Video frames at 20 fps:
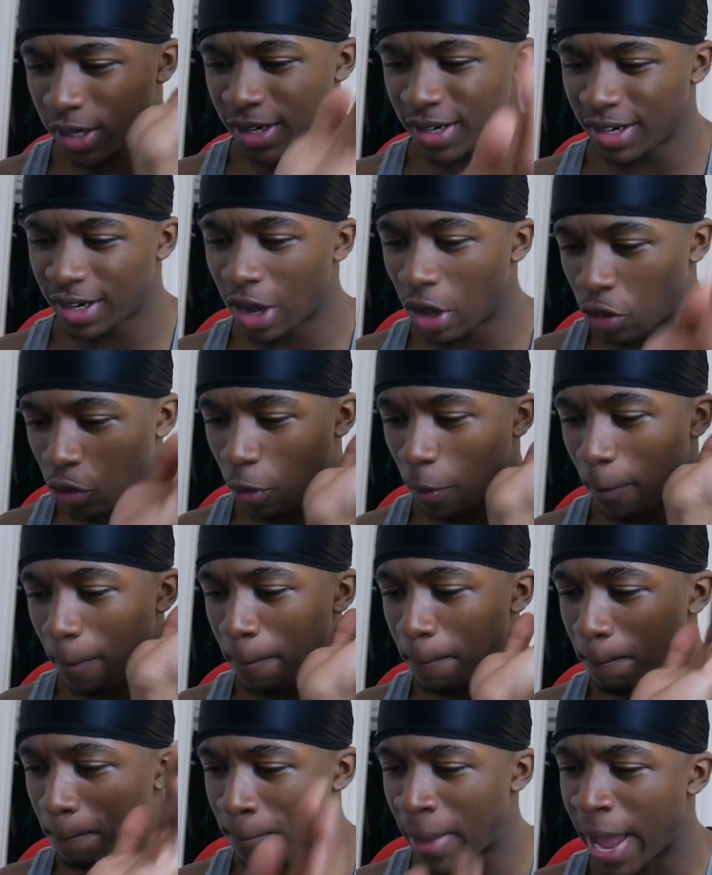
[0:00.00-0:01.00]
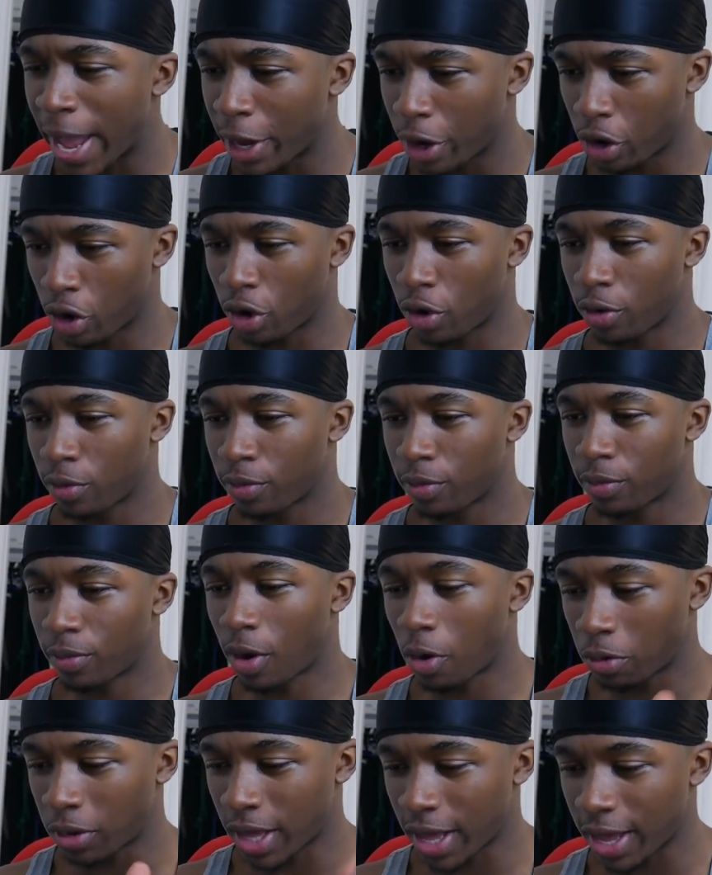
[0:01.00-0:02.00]
another banger,
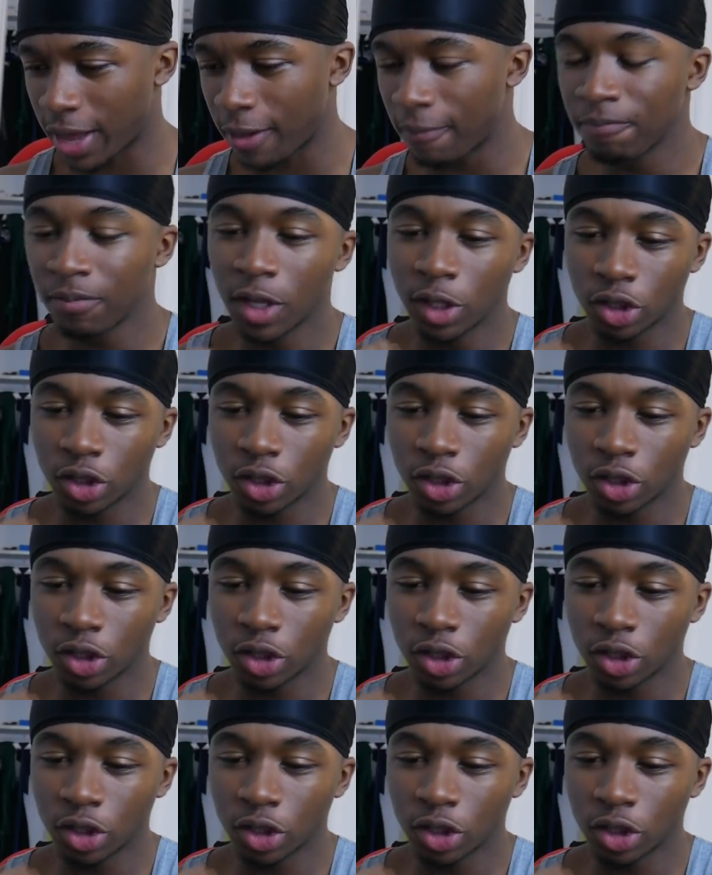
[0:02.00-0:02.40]
okay?